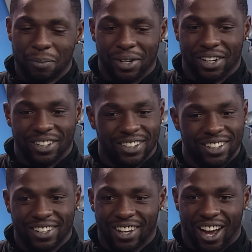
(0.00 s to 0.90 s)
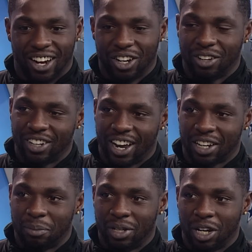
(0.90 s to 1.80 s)
but I love that I
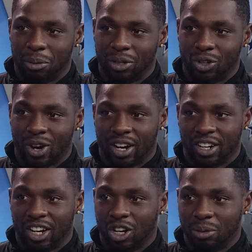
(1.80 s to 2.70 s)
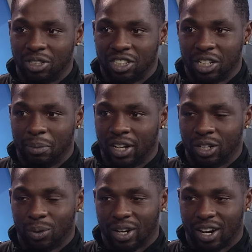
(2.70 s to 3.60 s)
could be able to go out there and help the team
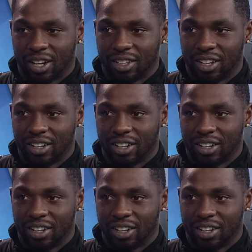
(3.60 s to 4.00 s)
any way that I can.